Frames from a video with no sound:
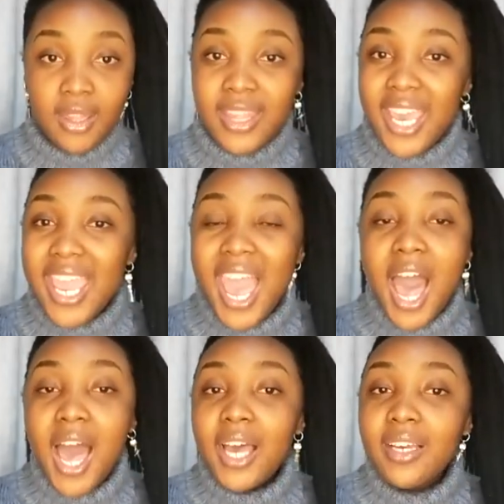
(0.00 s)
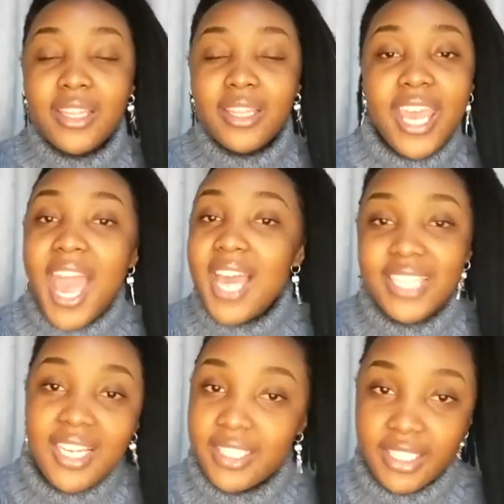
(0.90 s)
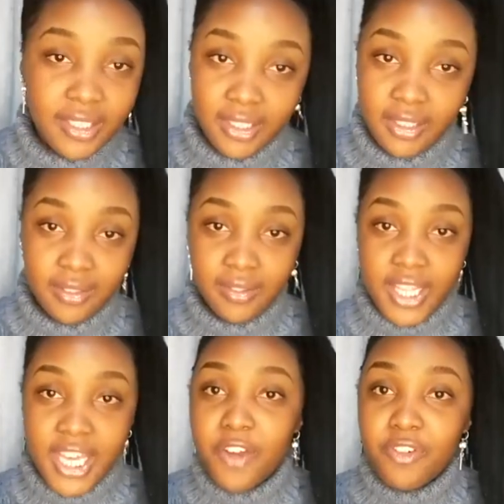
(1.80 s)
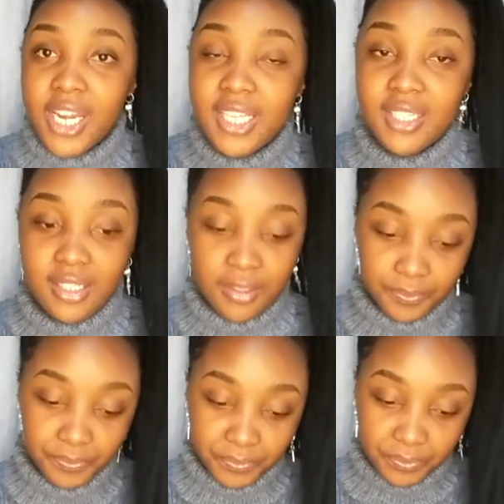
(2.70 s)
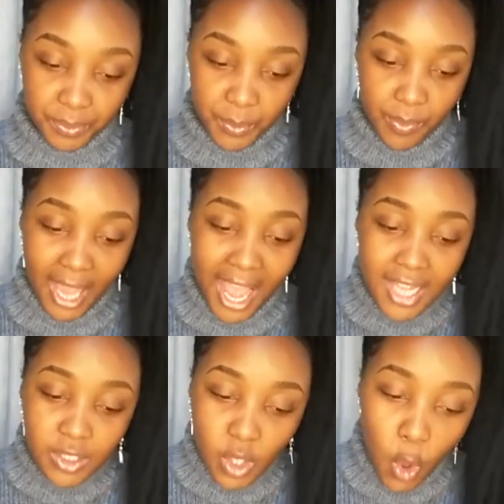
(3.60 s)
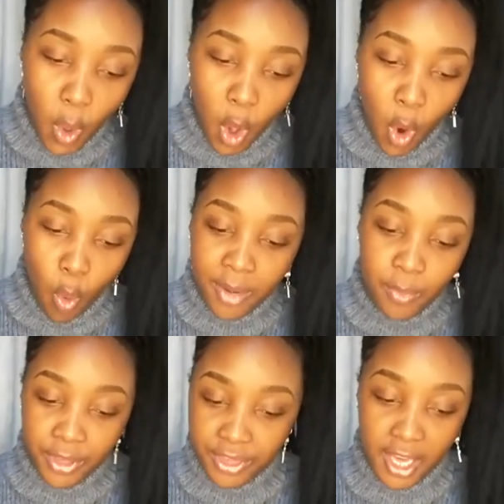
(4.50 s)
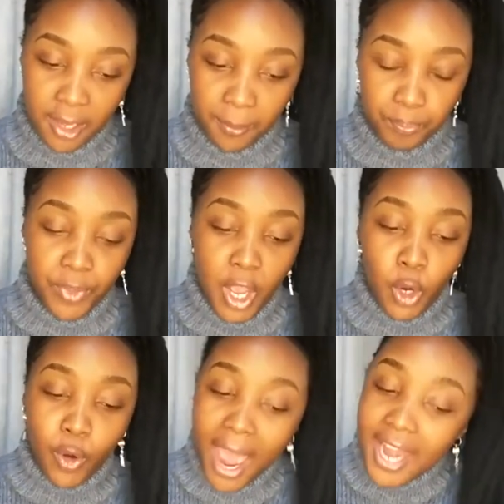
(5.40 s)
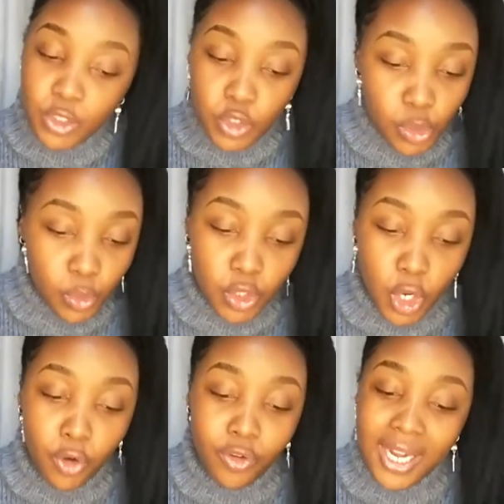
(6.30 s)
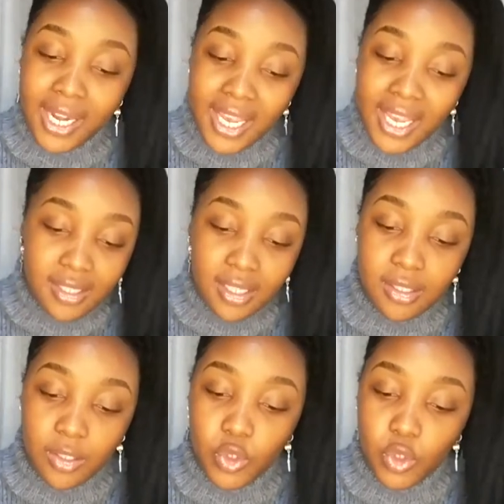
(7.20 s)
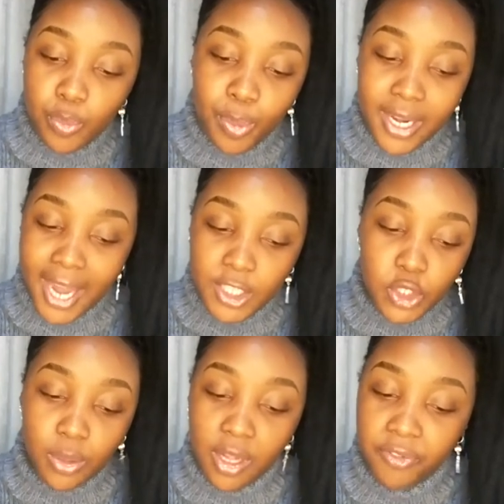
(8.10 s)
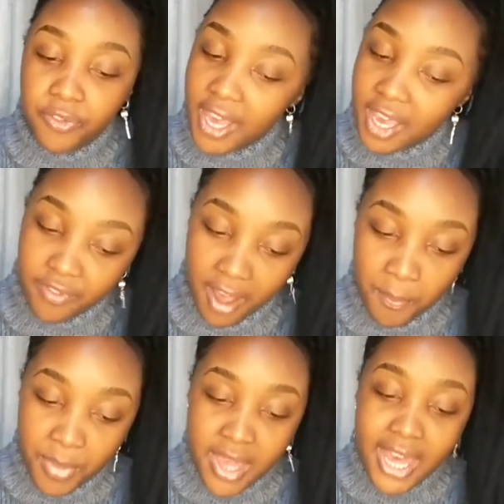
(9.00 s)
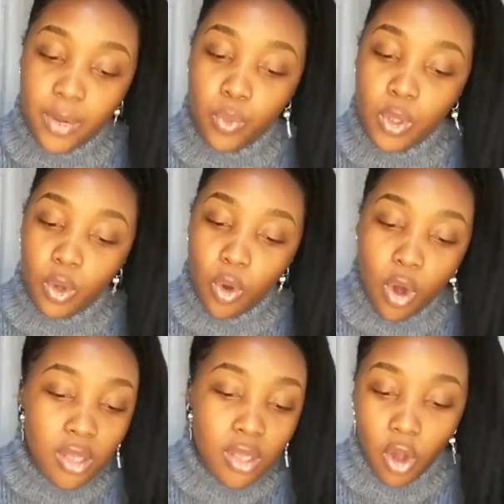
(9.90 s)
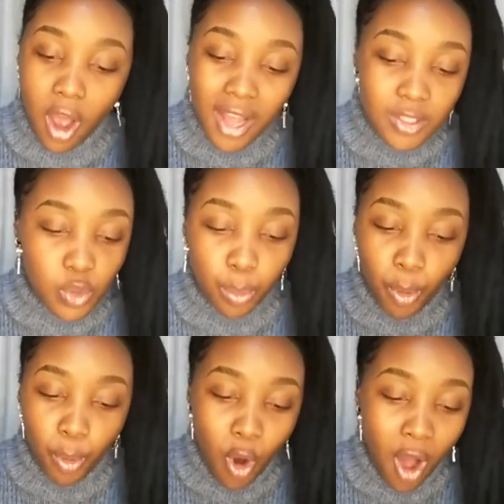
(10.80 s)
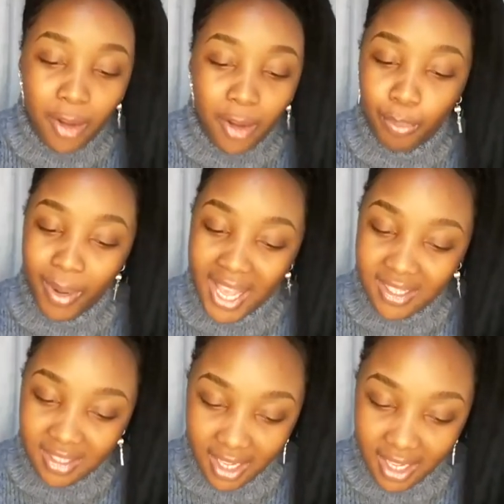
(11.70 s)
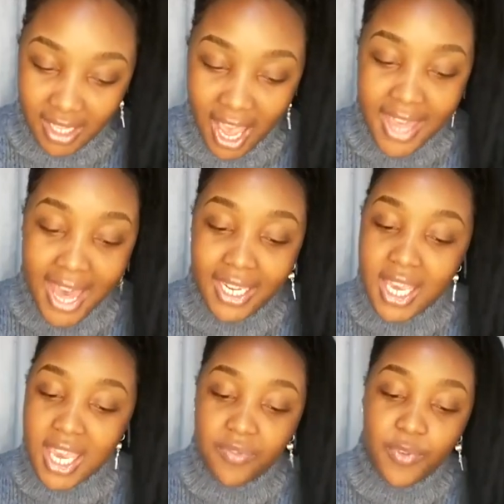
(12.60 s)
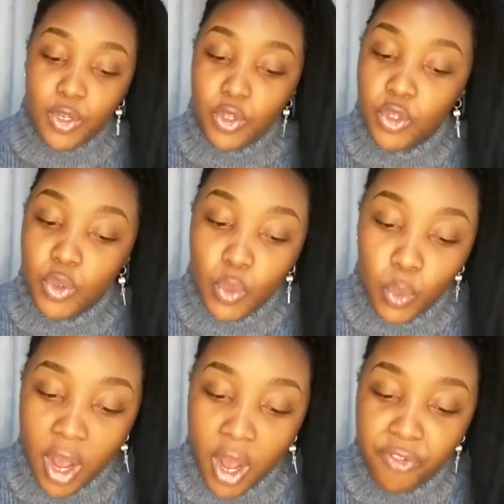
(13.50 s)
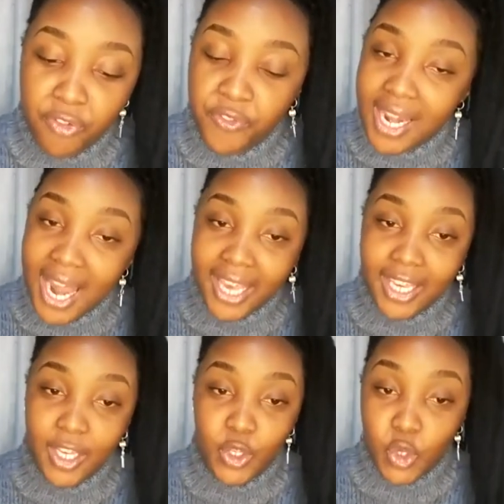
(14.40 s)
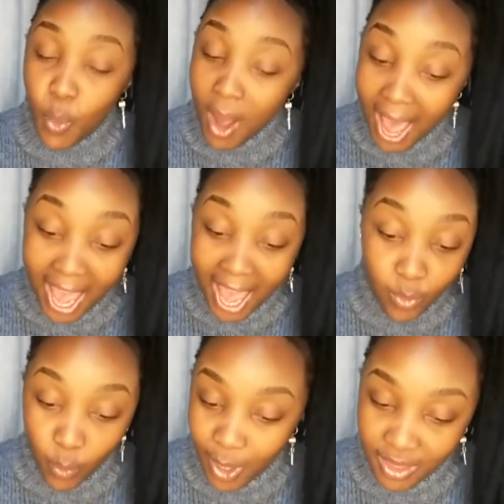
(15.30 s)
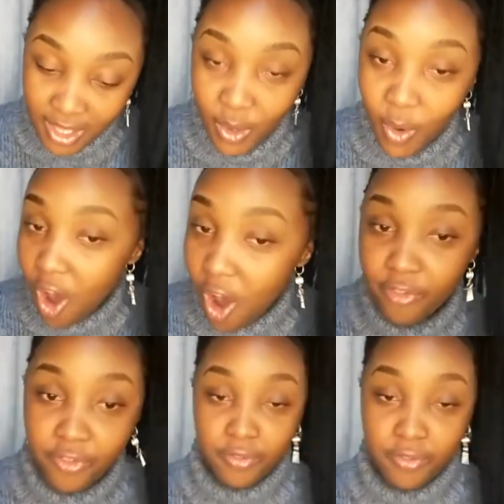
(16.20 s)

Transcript: they are a done deal. They are released. And so one more thing. Gratitude releases supernatural favor that will cause God to pour out blessings that even you feel like you are unworthy of.